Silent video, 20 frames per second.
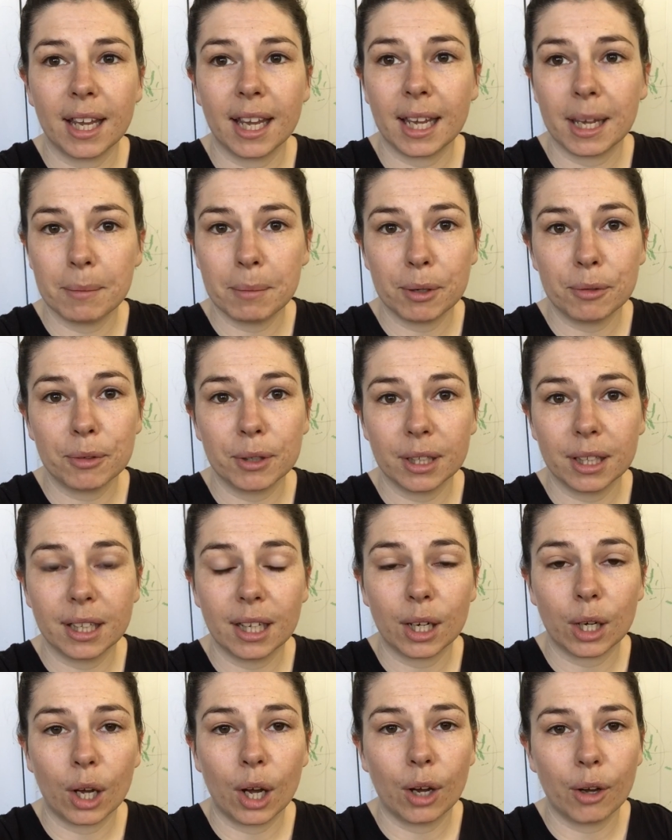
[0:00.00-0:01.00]
it can be really
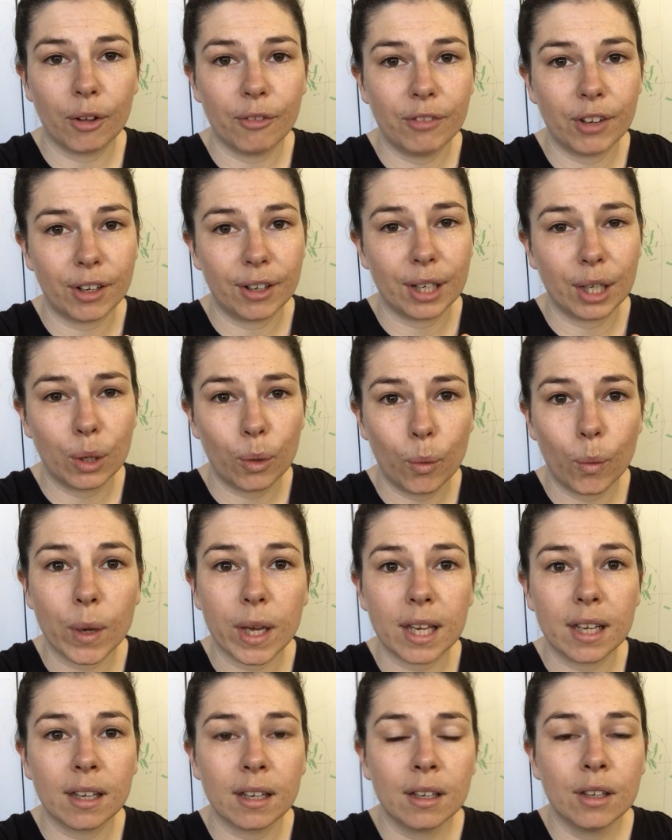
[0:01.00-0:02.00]
a very
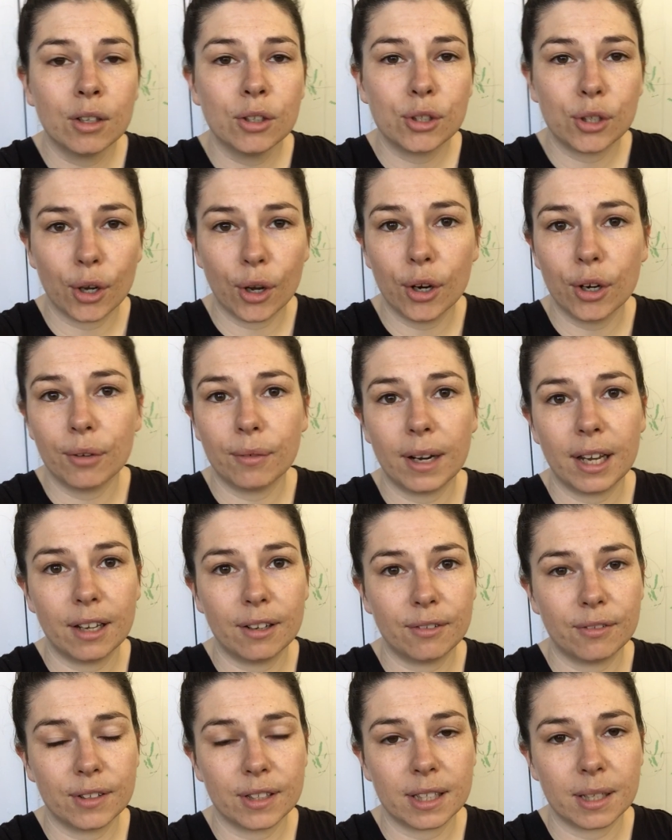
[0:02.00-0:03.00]
quick
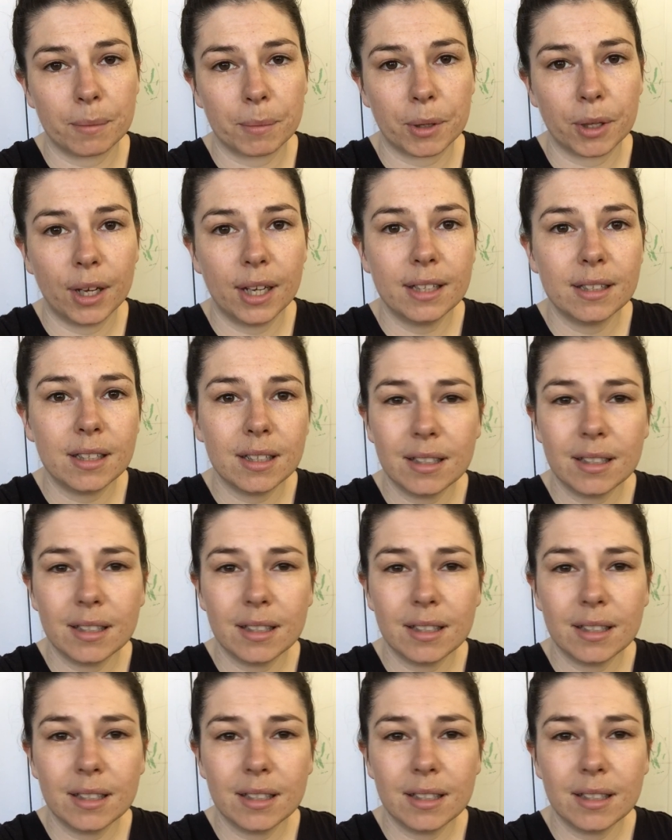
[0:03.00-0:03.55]
turnaround for some clients.